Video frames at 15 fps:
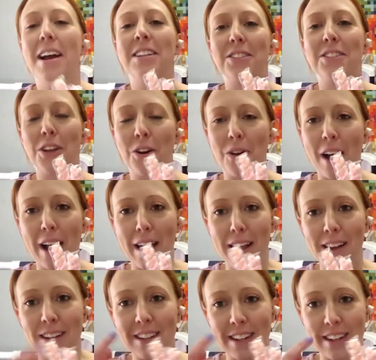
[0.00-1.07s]
And so
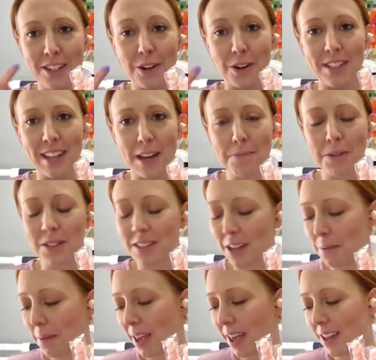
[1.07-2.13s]
I sampled
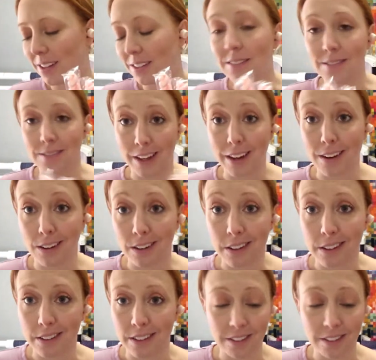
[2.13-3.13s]
some and they are good.